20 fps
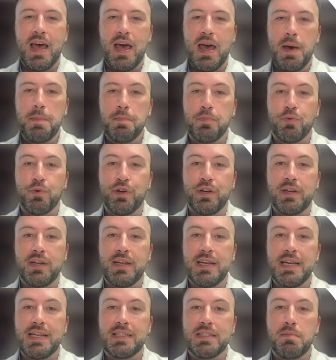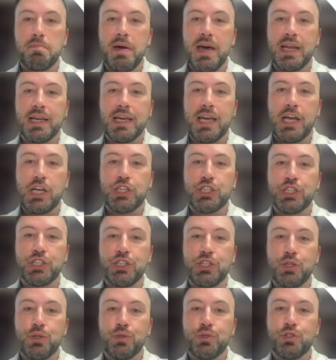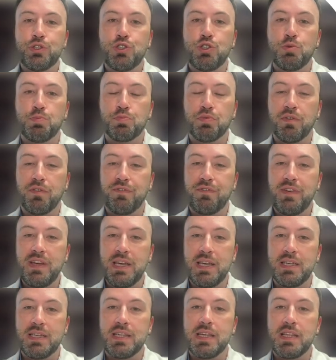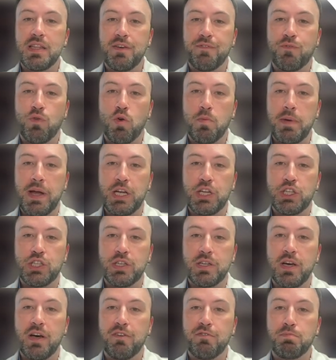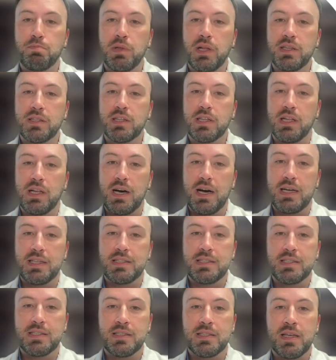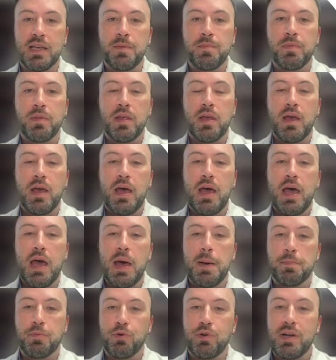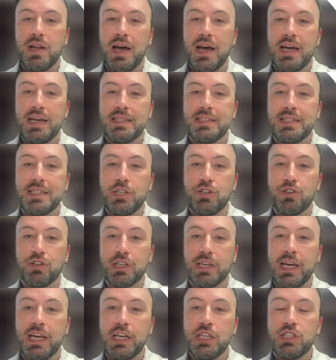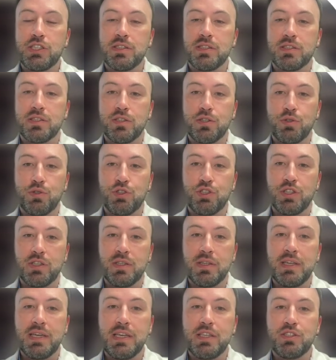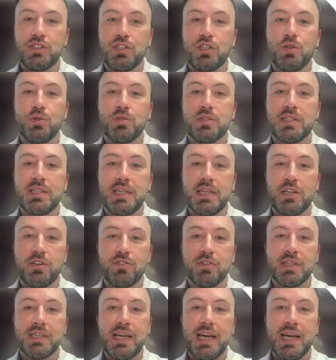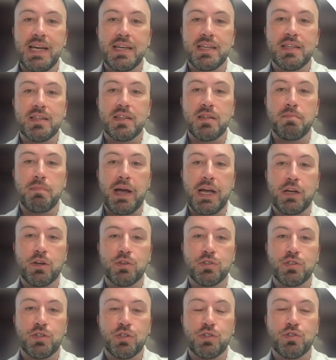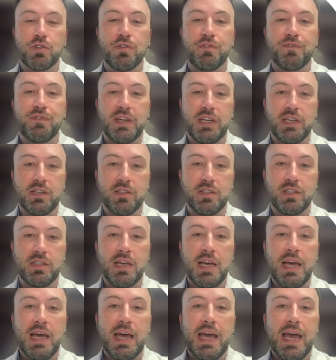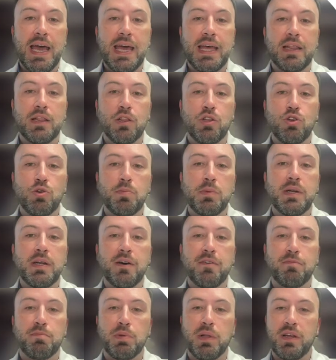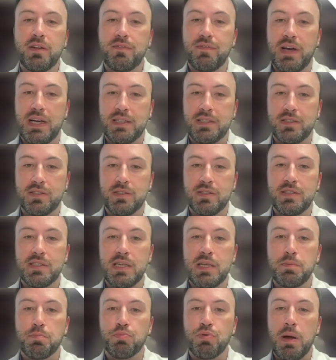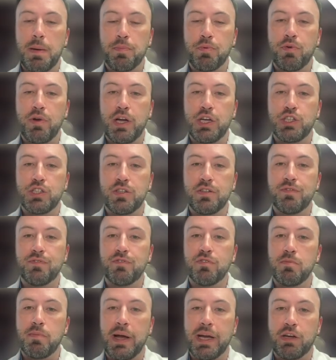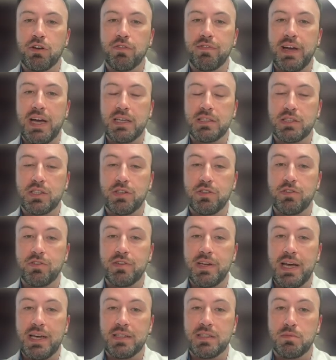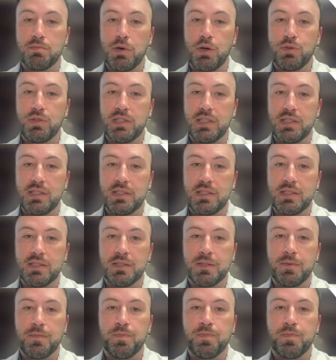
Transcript: Heparin is a medication used to prevent the formation of blood clots. Heparinized irrigation solution is used to irrigate the microsurgery field and lumen of blood vessels in preparation for microvascular anastomosis.